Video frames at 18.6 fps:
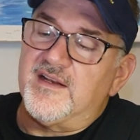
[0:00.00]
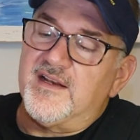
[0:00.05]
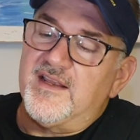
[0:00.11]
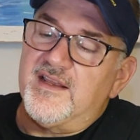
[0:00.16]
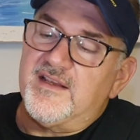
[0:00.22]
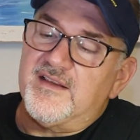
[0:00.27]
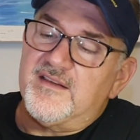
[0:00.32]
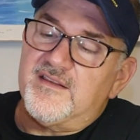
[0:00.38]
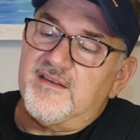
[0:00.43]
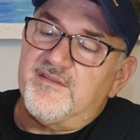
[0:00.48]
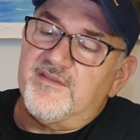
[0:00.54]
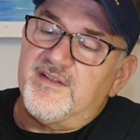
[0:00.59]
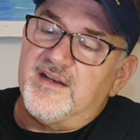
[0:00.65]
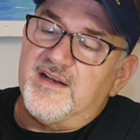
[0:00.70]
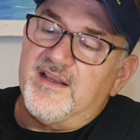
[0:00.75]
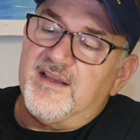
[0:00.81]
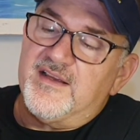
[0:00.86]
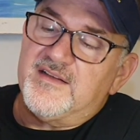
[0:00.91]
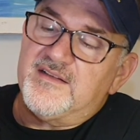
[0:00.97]
length of the
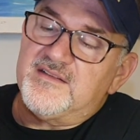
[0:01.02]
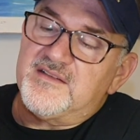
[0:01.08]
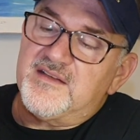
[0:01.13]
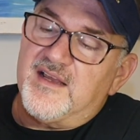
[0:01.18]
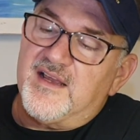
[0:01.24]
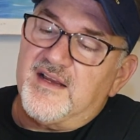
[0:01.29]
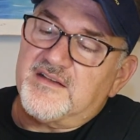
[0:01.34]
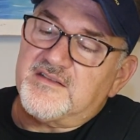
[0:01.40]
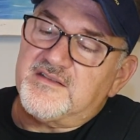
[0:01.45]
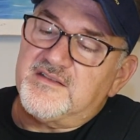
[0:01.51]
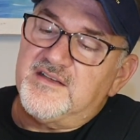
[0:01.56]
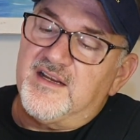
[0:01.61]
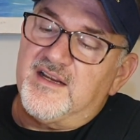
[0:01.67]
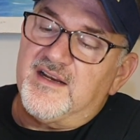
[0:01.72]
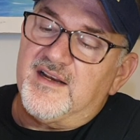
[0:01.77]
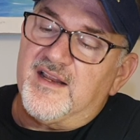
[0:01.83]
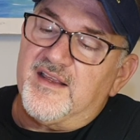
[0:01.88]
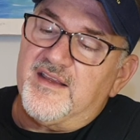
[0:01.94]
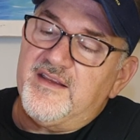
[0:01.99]
legs. Actually, I
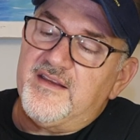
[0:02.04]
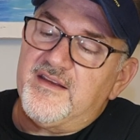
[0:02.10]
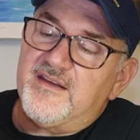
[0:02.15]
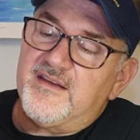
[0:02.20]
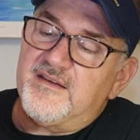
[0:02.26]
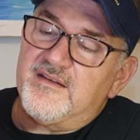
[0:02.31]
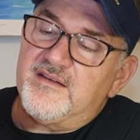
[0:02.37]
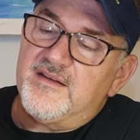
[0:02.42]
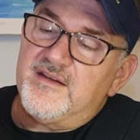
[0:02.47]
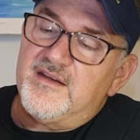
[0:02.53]
like.